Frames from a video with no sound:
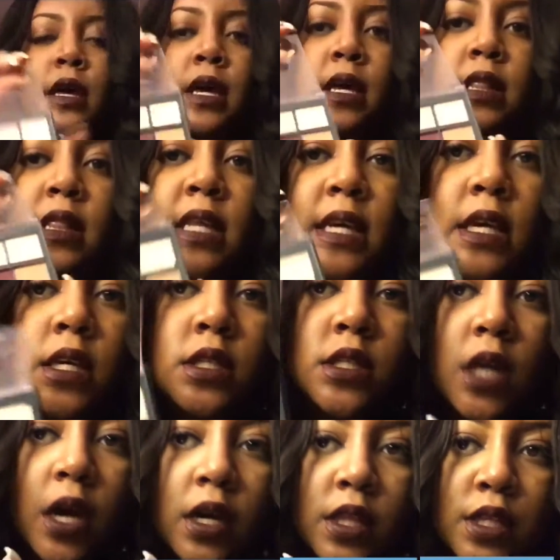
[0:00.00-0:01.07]
and these
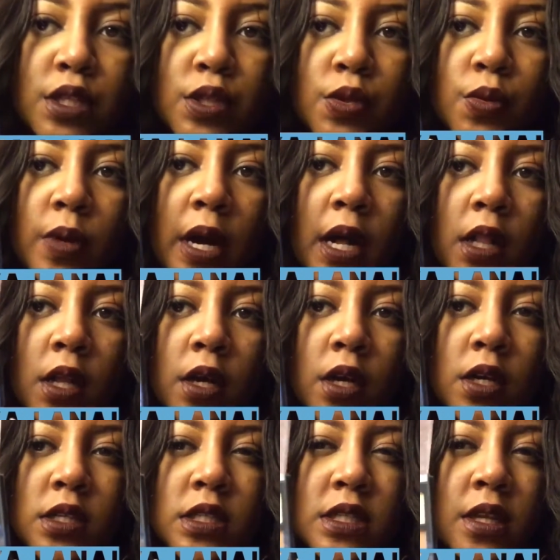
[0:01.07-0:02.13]
are the two
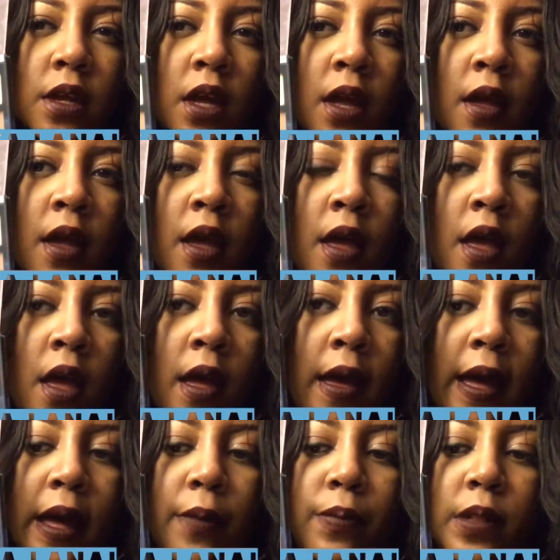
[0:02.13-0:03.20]
colors
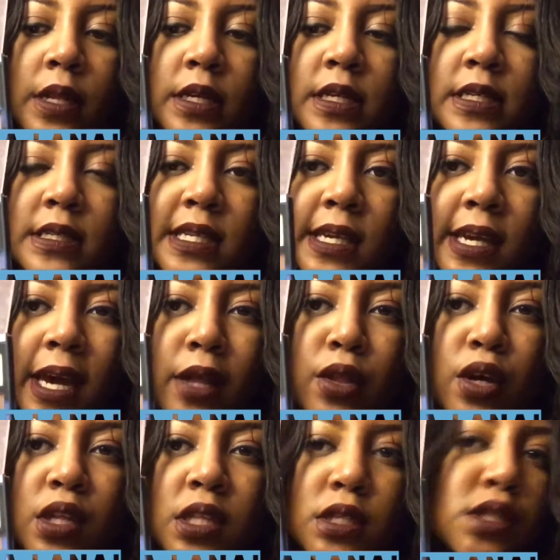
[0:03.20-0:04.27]
I blended
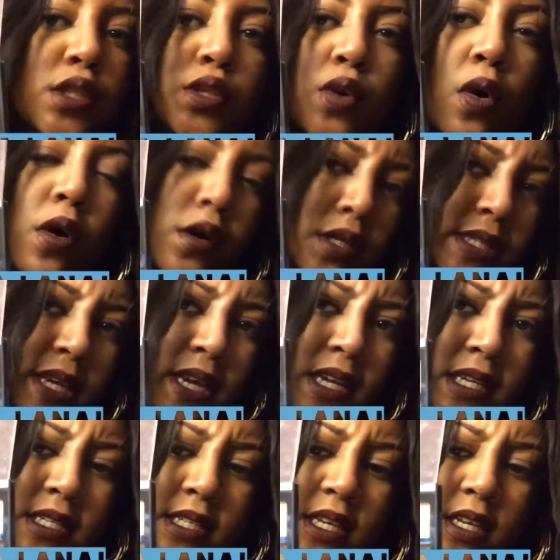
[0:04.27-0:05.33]
together. This is called
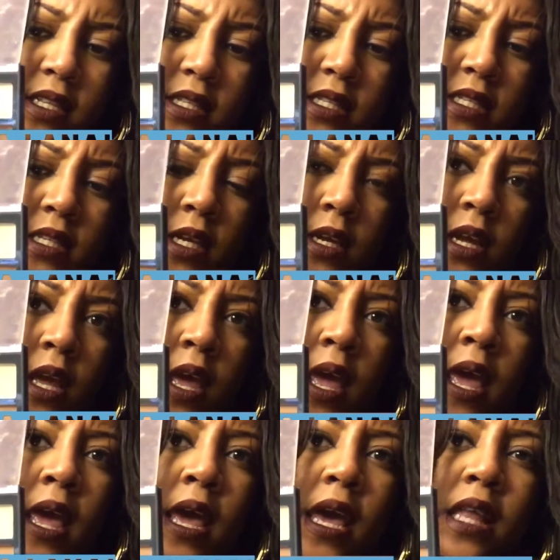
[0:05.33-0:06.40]
Innocence,
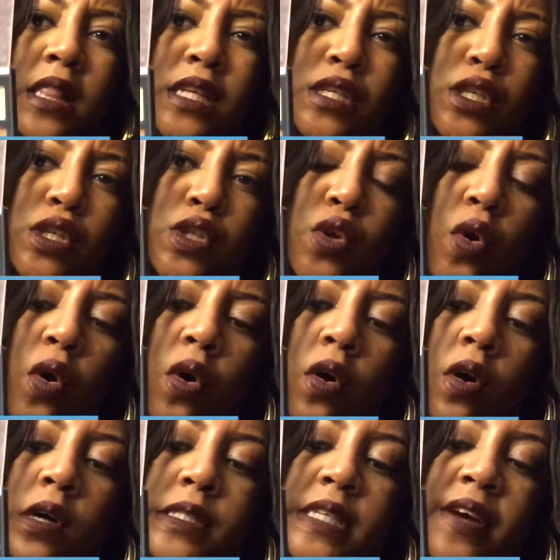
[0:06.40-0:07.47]
and this is
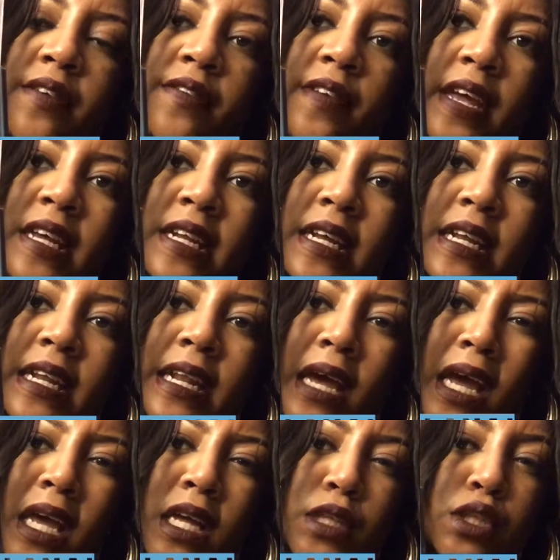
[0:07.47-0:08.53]
called Havana
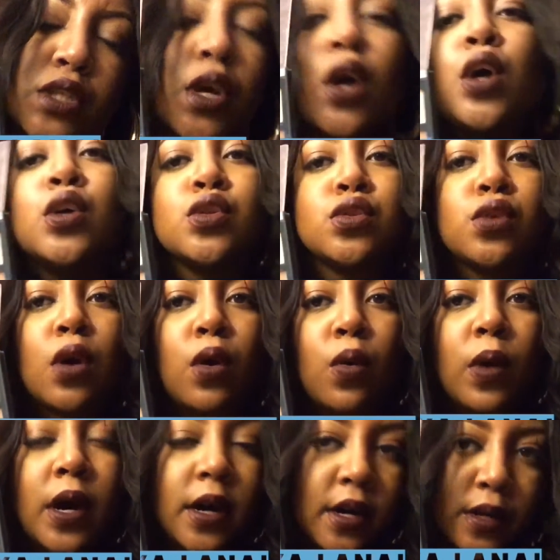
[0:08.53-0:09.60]
Nights.
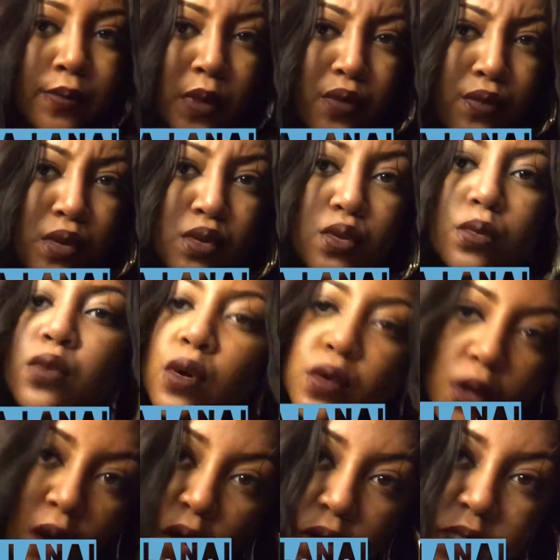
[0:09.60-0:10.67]
So if you do go
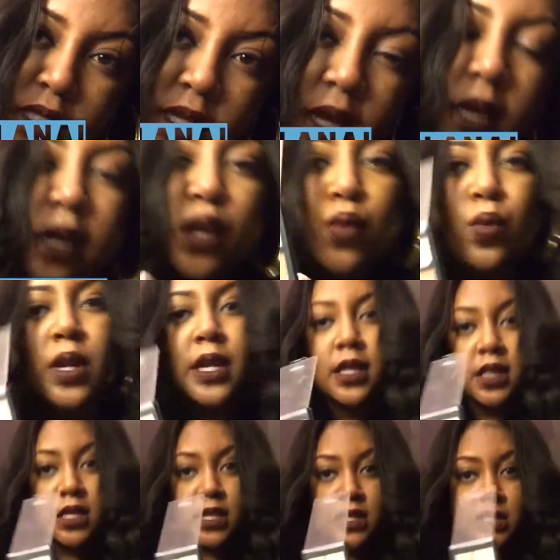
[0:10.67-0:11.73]
to Ulta and you want to
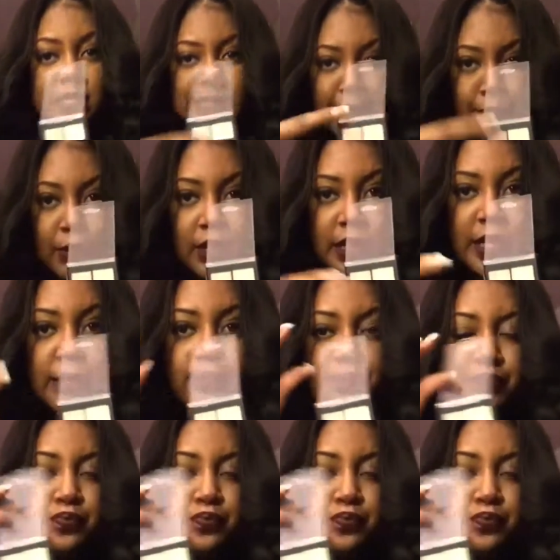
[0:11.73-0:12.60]
get these separately,